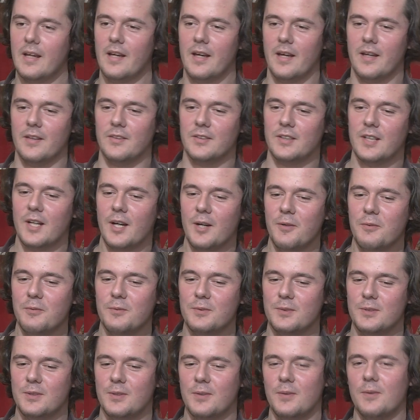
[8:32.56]
And how
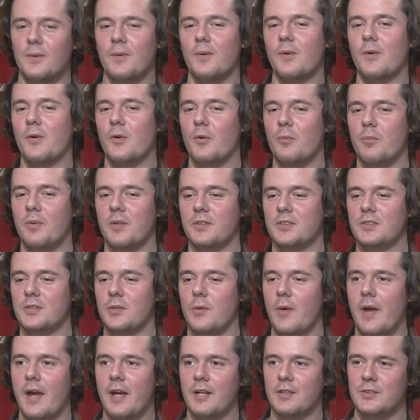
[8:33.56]
do
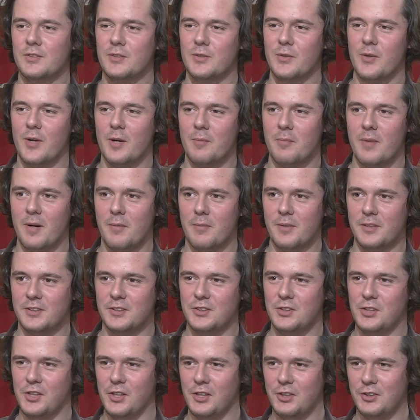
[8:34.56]
Cubans react to Obama's
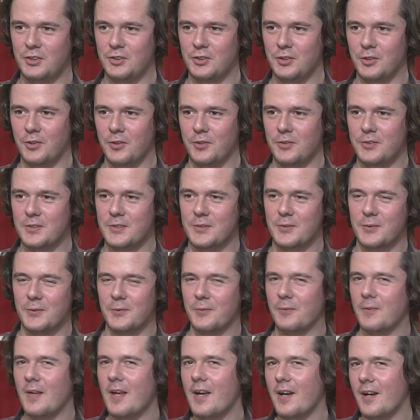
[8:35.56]
gesture
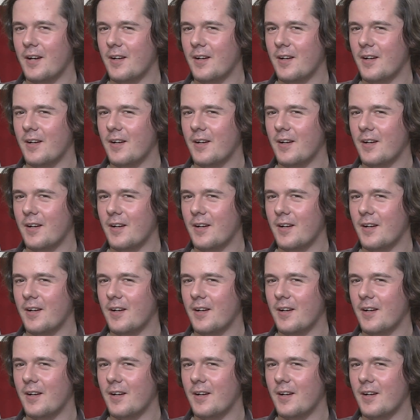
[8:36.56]
to